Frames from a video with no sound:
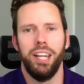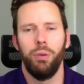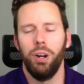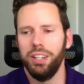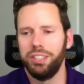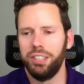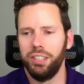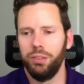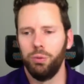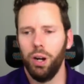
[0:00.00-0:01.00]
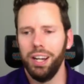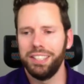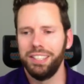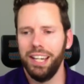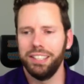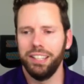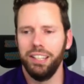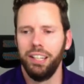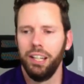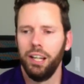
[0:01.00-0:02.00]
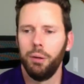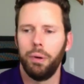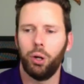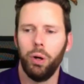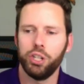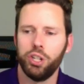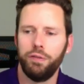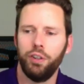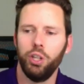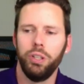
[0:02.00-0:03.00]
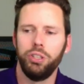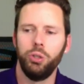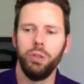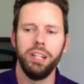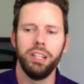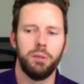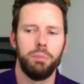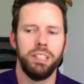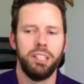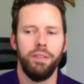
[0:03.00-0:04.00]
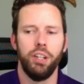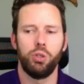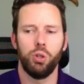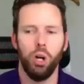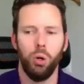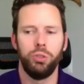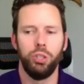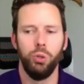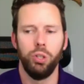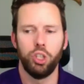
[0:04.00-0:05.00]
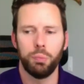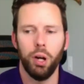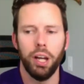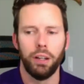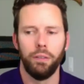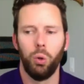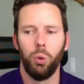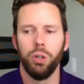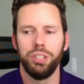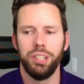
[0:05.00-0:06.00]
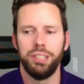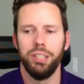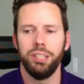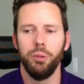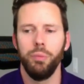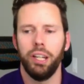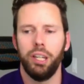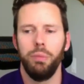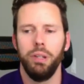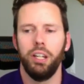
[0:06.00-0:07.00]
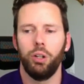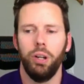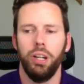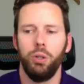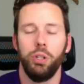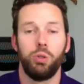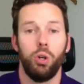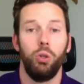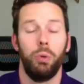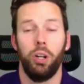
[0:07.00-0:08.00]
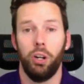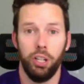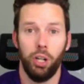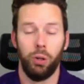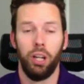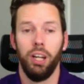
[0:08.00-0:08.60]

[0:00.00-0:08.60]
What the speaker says: Hey, Ross. Ross is asking, my question for you is, do you need a specific drone to do the spraying, or is it a system that can be integrated to a drone that we already own?